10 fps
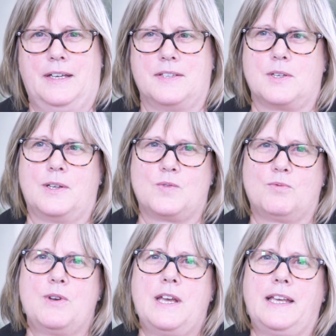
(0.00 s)
So it's
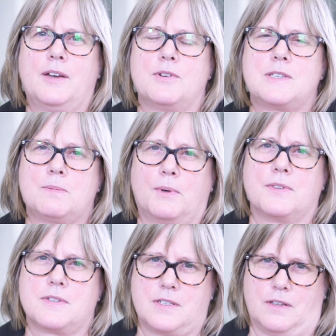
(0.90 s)
really a
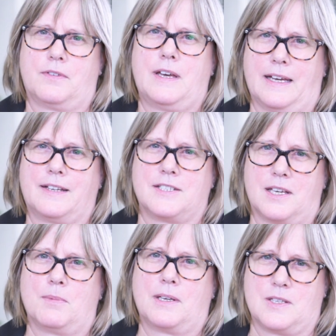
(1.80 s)
responsive
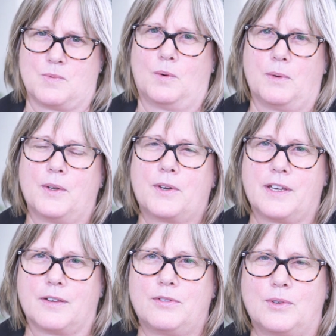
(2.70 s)
academic is what we're
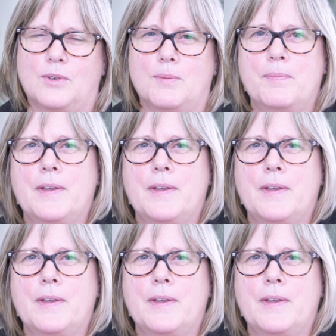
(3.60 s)
looking for.